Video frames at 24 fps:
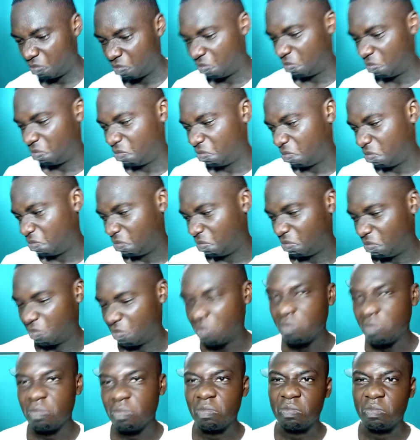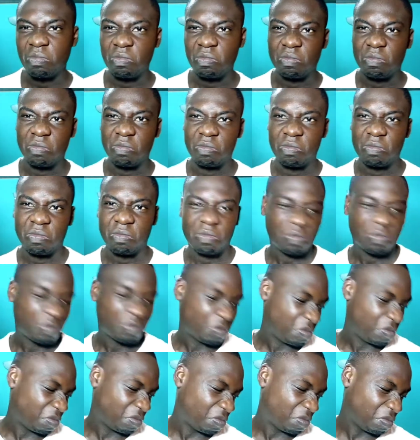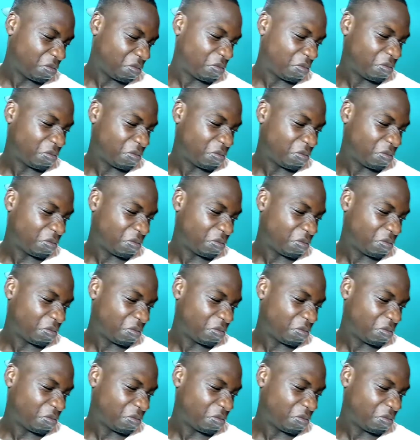(silence)